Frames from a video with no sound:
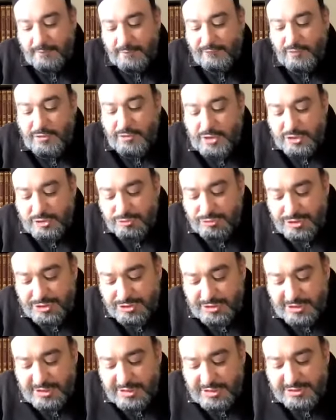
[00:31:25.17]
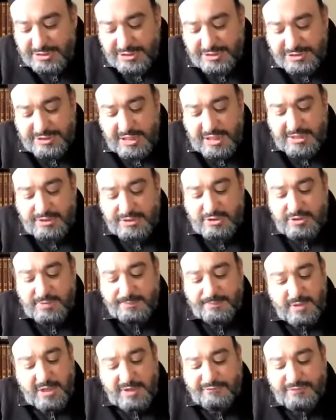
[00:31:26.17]
For this reason, it is assigned to the
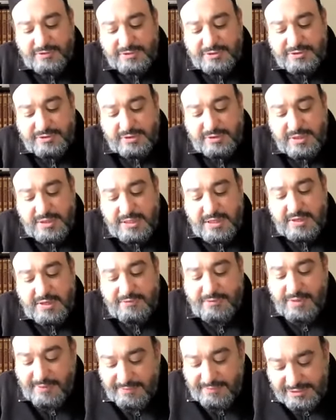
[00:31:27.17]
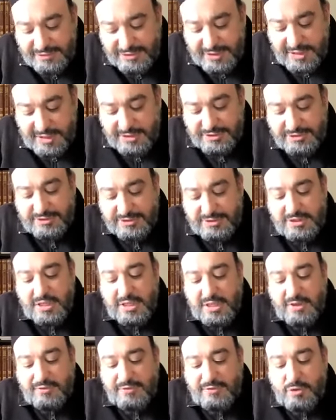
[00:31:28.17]
prophets, then the saints,
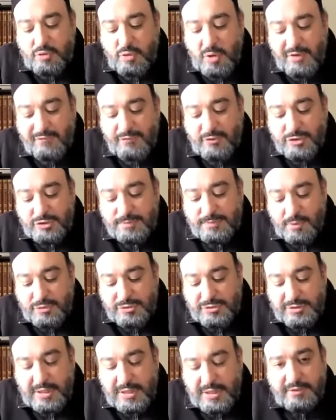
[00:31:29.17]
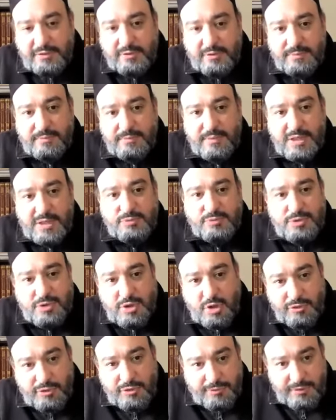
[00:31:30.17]
then whoever is most like them. As we
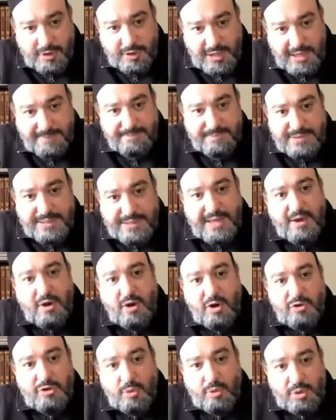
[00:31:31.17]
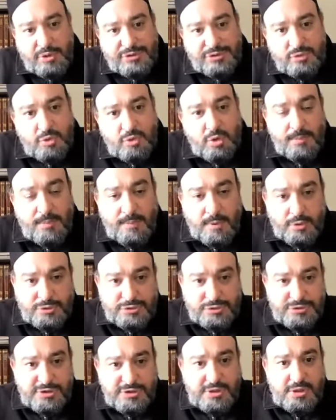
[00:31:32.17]
know that the anbiya are the ones who are
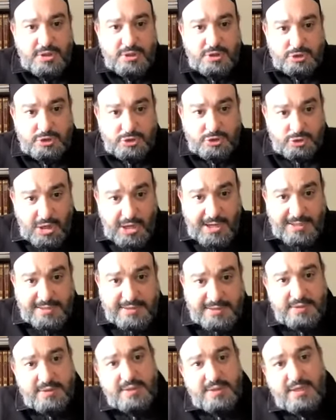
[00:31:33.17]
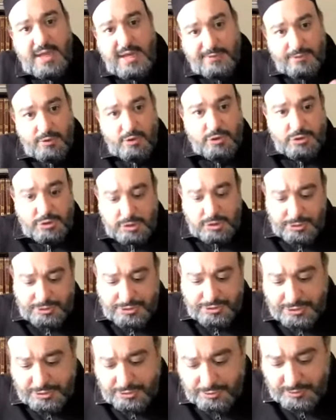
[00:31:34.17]
most tried and those
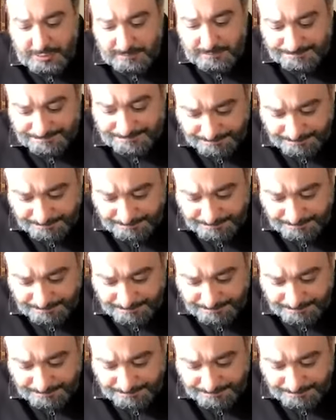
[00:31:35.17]
closest to them.